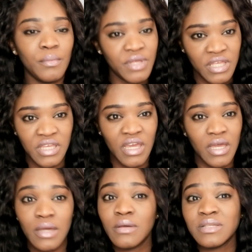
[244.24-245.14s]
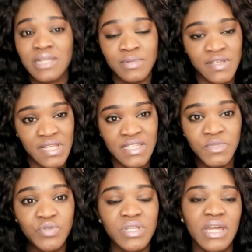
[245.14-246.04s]
hear sometimes as
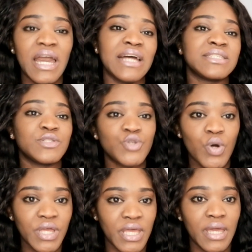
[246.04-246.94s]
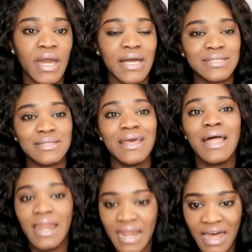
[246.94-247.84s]
music, as talking, as
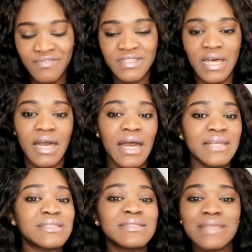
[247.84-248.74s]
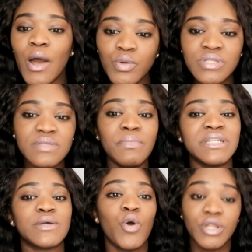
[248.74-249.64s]
laughter, as sounds,
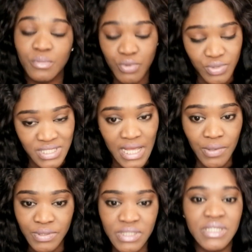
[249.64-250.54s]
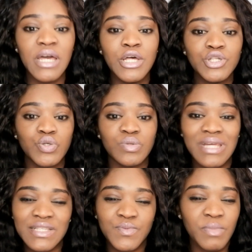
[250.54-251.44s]
but audible sounds. So
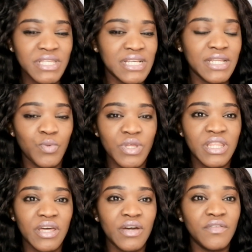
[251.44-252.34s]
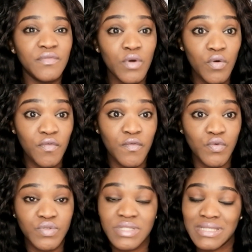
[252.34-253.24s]
that's basically what the vocal
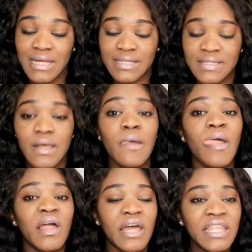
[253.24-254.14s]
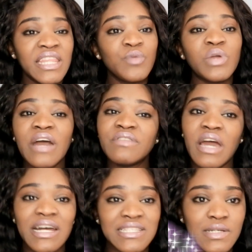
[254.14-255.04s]
folds does. And then we have the
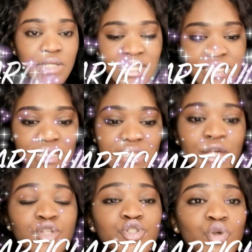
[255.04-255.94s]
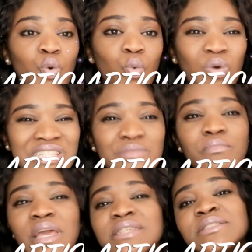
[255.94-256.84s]
articulators. So what
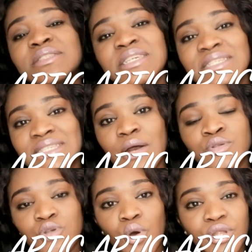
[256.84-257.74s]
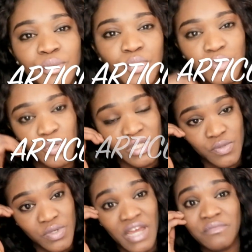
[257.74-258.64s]
makes these sounds audible, because
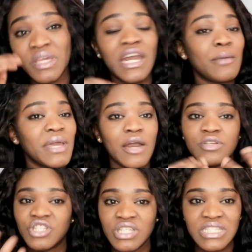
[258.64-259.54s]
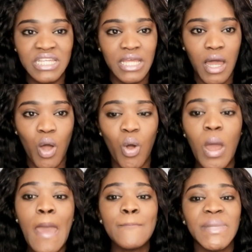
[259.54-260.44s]
it would have been coming out just anyhow,
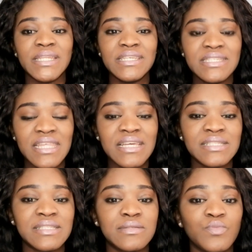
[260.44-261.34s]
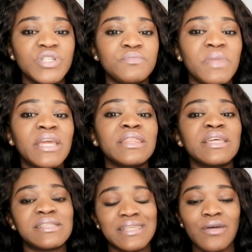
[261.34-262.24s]
but these things which make
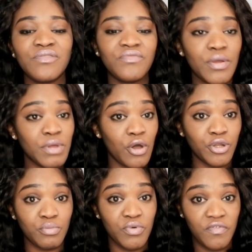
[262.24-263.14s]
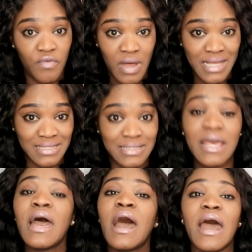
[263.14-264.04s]
the sound very audible for us
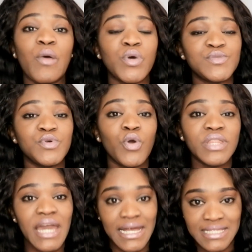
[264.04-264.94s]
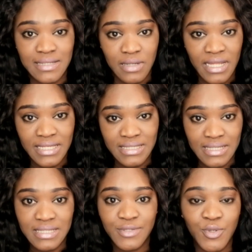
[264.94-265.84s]
are what we call the
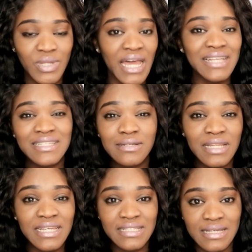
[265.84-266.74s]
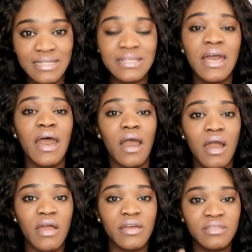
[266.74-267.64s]
articulators. So the articulators
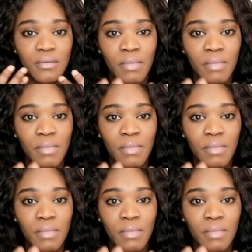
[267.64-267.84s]
are the